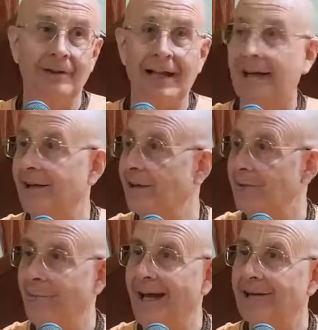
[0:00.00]
died
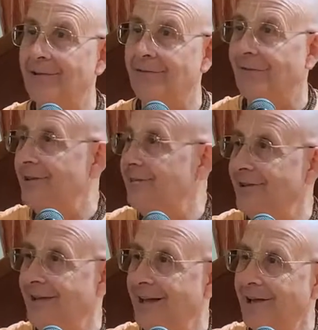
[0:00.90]
on battle
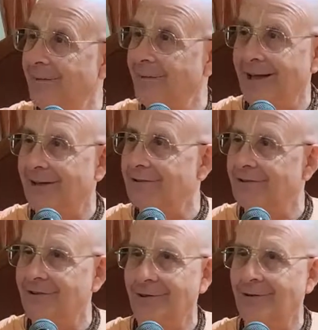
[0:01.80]
facing the enemy,
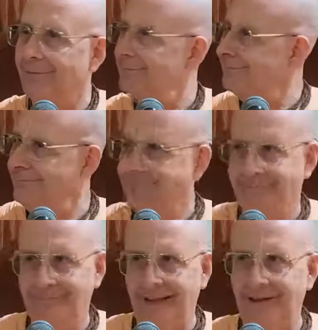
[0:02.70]
so
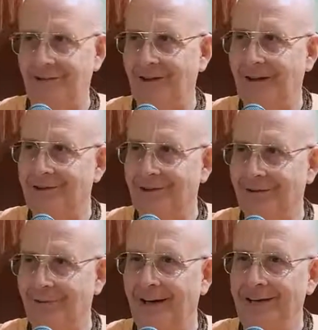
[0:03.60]
he's got the
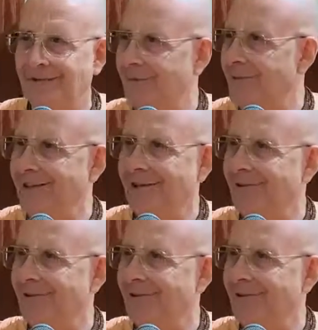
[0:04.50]
right to be here